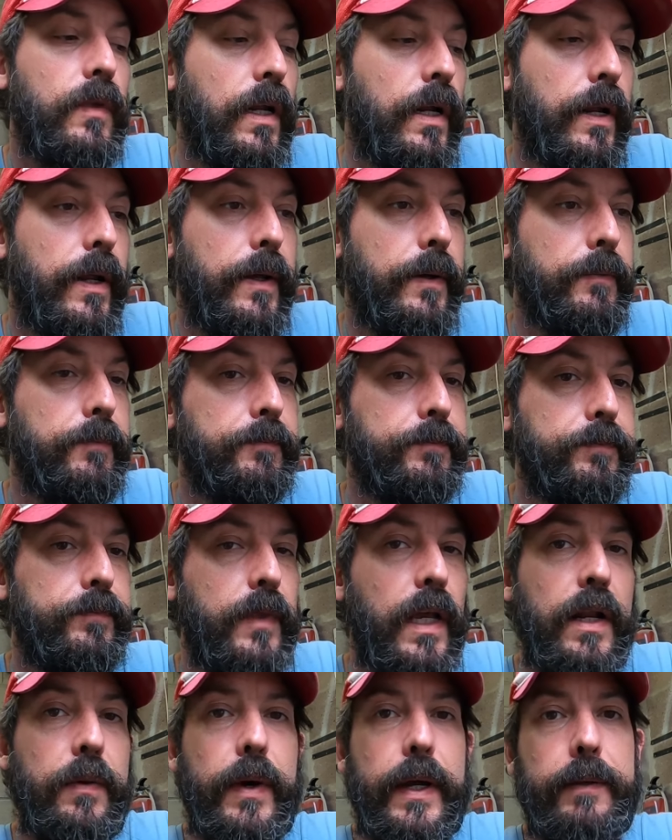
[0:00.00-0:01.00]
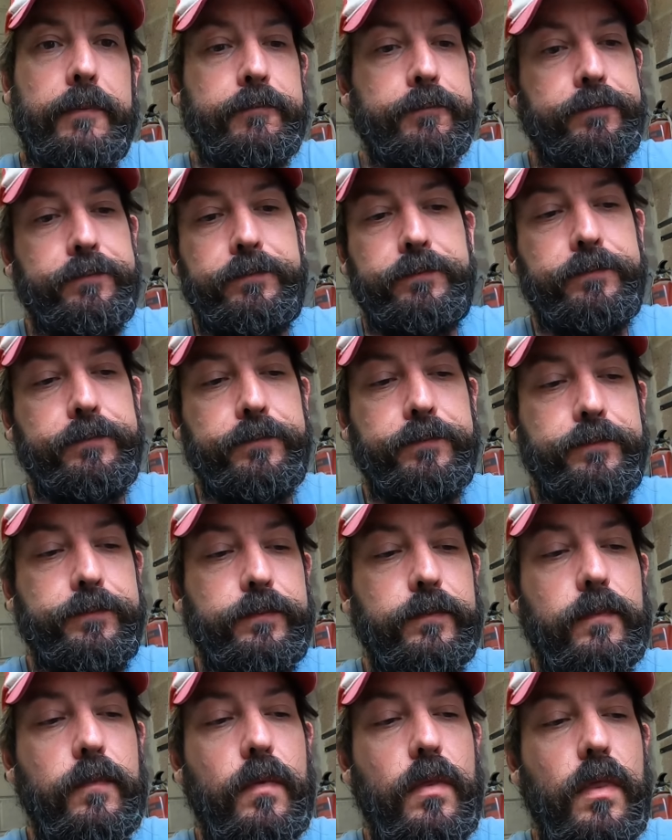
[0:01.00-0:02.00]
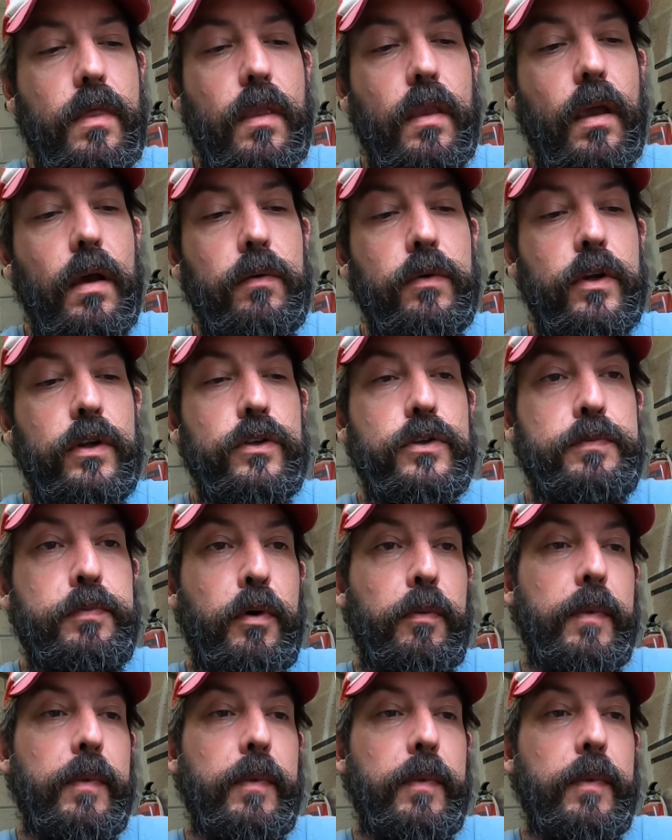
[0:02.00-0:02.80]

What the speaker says: I don't know. Anyway, I'm going to just